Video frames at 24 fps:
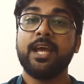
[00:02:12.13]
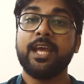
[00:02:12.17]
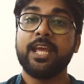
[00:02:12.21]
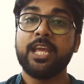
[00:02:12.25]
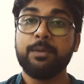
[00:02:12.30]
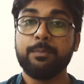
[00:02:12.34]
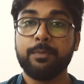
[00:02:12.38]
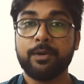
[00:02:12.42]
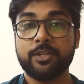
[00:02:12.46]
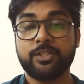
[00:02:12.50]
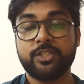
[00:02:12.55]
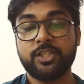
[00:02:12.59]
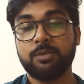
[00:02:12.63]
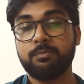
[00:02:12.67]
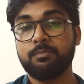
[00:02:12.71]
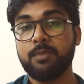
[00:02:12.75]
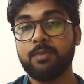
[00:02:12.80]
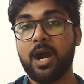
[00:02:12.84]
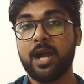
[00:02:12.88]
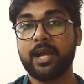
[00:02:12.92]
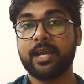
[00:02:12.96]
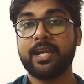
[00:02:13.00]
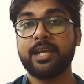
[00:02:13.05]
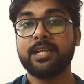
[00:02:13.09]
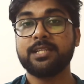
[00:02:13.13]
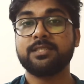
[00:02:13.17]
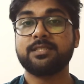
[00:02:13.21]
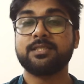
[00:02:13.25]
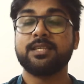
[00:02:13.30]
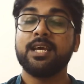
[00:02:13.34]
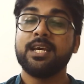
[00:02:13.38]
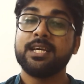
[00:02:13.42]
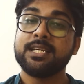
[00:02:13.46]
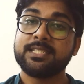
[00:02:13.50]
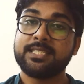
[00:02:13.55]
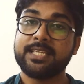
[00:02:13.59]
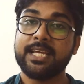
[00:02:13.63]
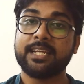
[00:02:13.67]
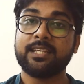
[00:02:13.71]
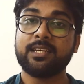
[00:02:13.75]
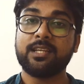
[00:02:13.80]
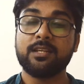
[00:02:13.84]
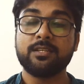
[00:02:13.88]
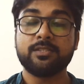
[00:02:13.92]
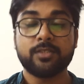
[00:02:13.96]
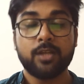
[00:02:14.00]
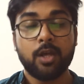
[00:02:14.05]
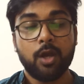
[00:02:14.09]
emerging markets,
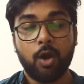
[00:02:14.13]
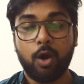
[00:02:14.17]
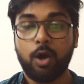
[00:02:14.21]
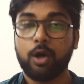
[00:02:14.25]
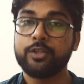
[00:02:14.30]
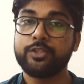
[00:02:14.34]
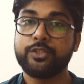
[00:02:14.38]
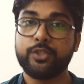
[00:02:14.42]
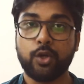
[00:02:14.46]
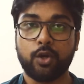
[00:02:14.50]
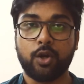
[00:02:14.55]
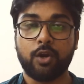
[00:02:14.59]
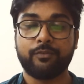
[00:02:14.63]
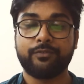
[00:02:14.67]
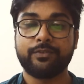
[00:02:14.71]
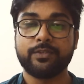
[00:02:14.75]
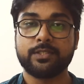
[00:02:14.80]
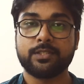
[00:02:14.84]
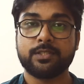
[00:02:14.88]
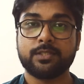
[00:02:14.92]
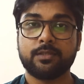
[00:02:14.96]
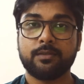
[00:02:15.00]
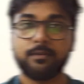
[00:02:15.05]
sectors, or geographies.